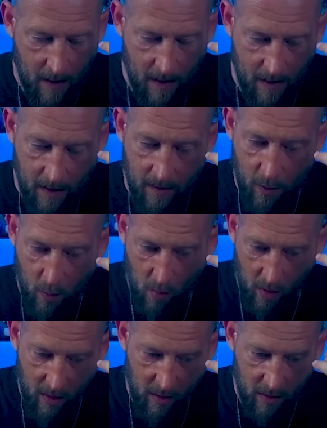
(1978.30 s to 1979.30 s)
Yeah, the
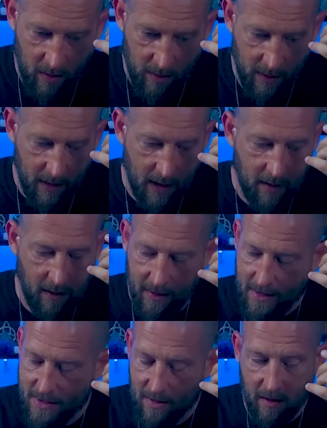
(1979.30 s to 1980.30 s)
World. I
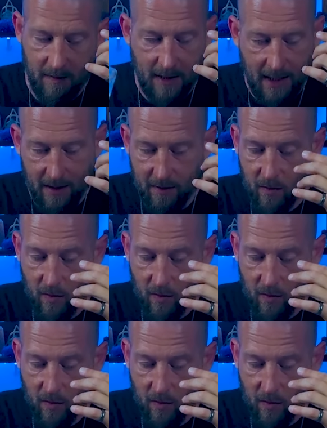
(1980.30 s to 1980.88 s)
already saw the Eight of